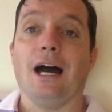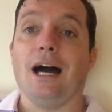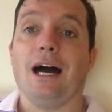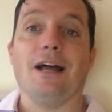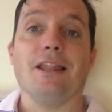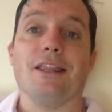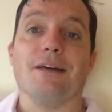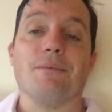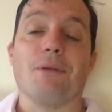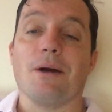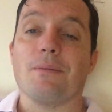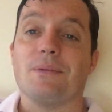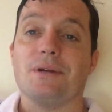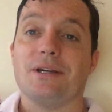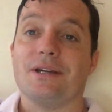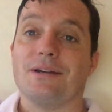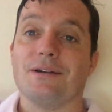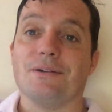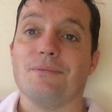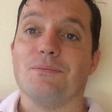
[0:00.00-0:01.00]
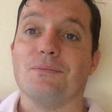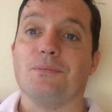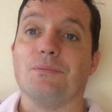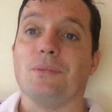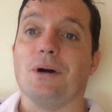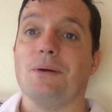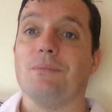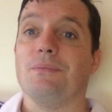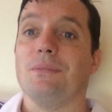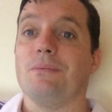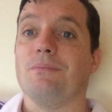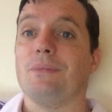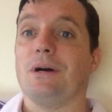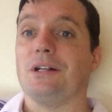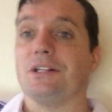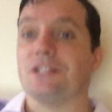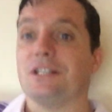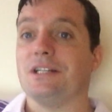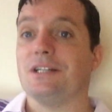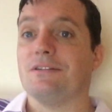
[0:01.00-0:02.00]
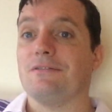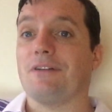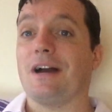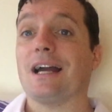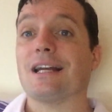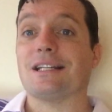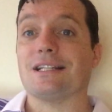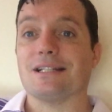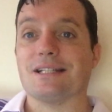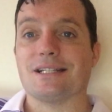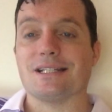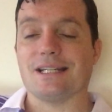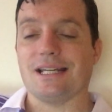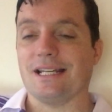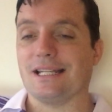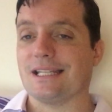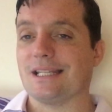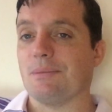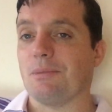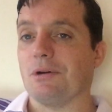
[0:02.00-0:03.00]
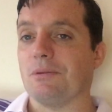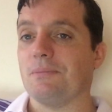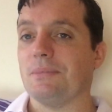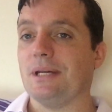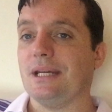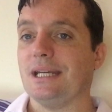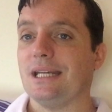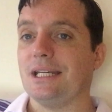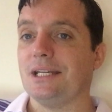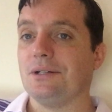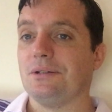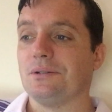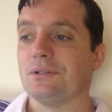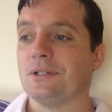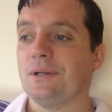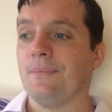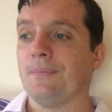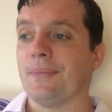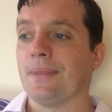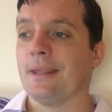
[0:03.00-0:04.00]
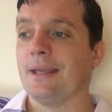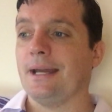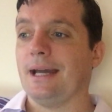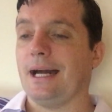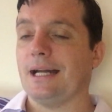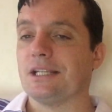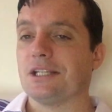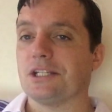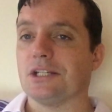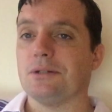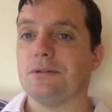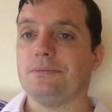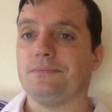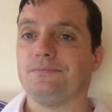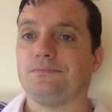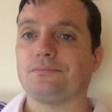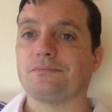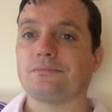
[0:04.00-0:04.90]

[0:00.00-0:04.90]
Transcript: Uh, there might be multi factors in someone being killed, and so